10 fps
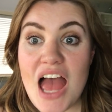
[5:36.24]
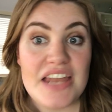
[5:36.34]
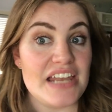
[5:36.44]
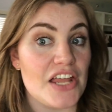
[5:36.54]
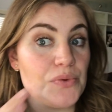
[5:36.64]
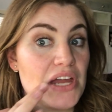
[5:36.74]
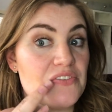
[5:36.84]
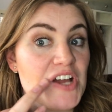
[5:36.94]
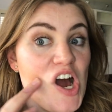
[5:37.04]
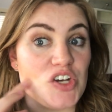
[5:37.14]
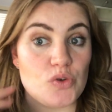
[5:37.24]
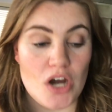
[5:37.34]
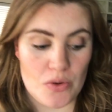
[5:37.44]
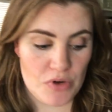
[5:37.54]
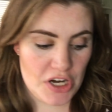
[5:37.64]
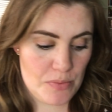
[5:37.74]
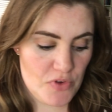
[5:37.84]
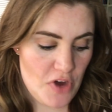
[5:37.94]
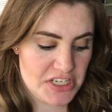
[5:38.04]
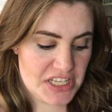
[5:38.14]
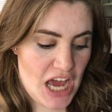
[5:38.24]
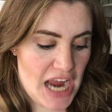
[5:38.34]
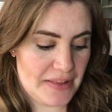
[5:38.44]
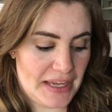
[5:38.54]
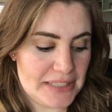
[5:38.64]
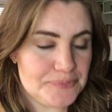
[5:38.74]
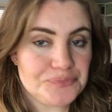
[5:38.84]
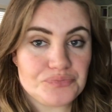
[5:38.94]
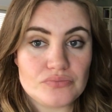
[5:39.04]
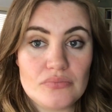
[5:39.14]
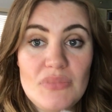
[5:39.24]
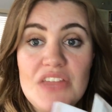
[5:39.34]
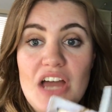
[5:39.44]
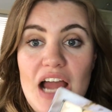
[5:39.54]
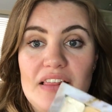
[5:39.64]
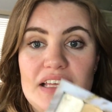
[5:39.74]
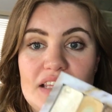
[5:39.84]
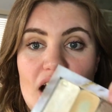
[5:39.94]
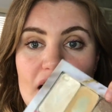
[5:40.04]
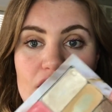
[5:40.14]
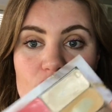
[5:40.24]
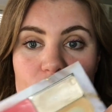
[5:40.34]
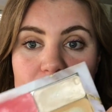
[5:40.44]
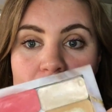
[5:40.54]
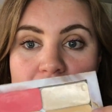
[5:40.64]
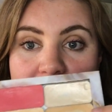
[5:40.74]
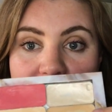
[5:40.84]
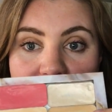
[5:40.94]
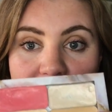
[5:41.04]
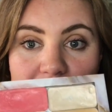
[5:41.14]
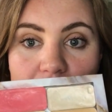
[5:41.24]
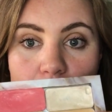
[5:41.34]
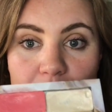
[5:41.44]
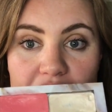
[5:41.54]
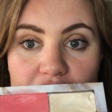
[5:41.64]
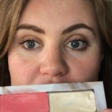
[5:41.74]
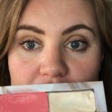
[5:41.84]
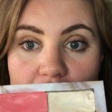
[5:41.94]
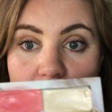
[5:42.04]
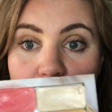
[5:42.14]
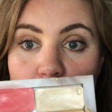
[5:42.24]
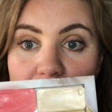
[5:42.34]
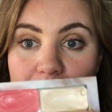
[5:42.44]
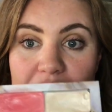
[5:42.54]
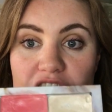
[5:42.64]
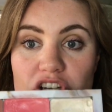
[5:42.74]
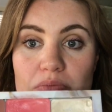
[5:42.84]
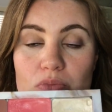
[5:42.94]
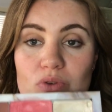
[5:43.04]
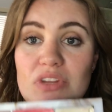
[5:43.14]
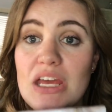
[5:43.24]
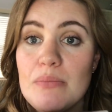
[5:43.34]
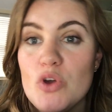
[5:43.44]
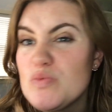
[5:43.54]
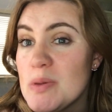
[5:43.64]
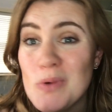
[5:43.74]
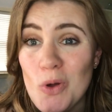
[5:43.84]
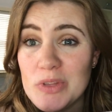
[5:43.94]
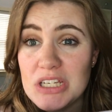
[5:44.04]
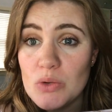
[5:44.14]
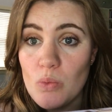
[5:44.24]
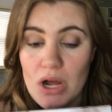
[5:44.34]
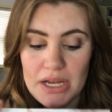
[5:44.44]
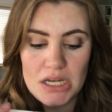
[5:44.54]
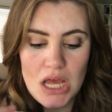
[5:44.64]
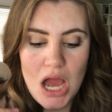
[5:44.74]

Now that we have the contour on, we're going to move on to the highlight. And the highlight that I use is a combination of White Peach and Moonlit. Most people only need one.